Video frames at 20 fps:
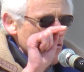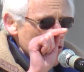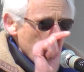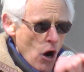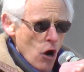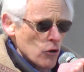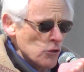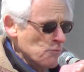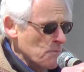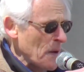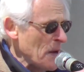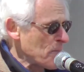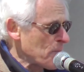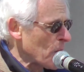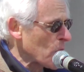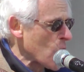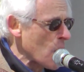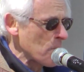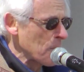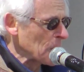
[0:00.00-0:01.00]
Those
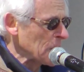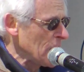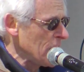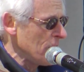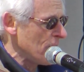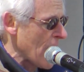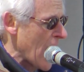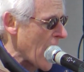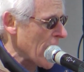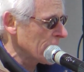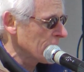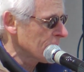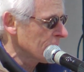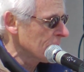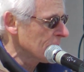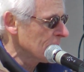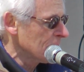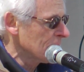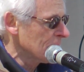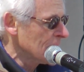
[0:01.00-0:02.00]
people don't believe that.
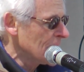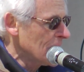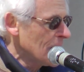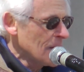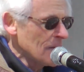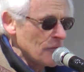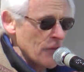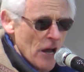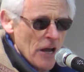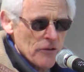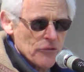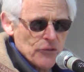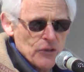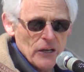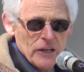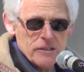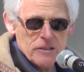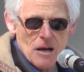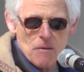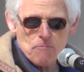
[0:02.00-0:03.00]
They
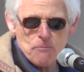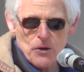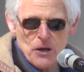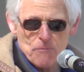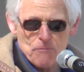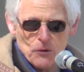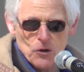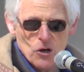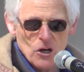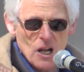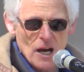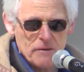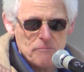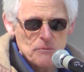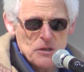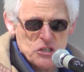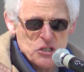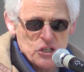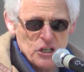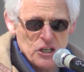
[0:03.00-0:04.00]
think that people are
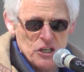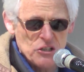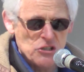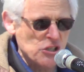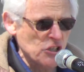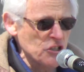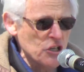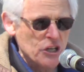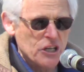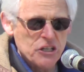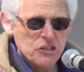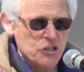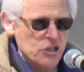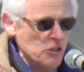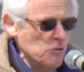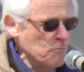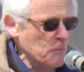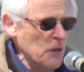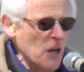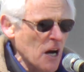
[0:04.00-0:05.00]
like machines and you can
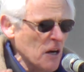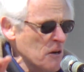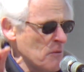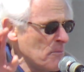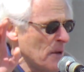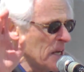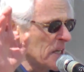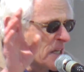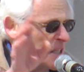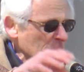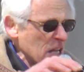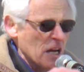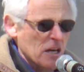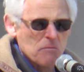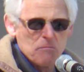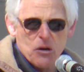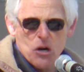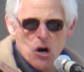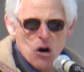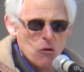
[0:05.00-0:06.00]
just plug them in and let
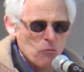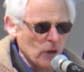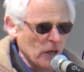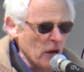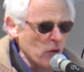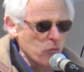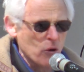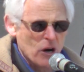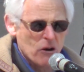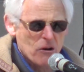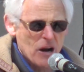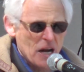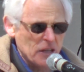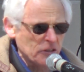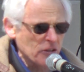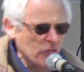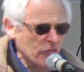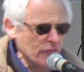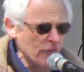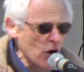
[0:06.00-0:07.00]
them go. When they wear
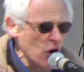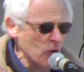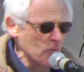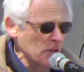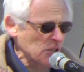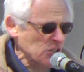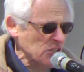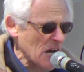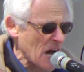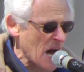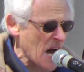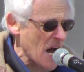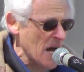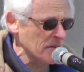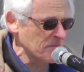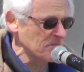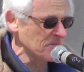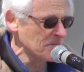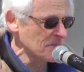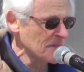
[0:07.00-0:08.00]
out, you throw them
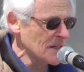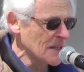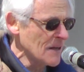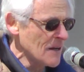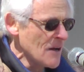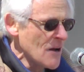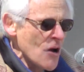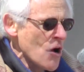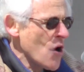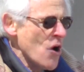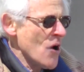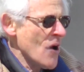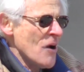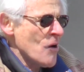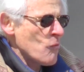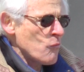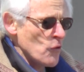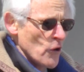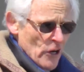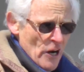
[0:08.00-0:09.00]
aside.
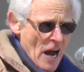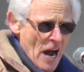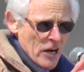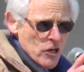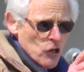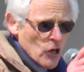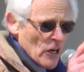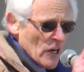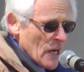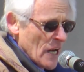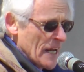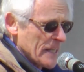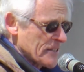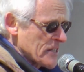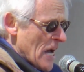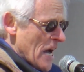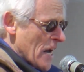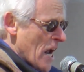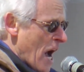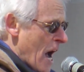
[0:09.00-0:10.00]
We're not going to
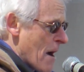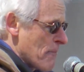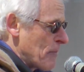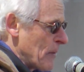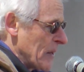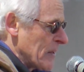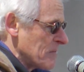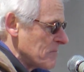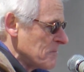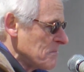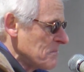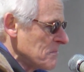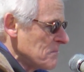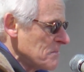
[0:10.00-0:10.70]
let that happen.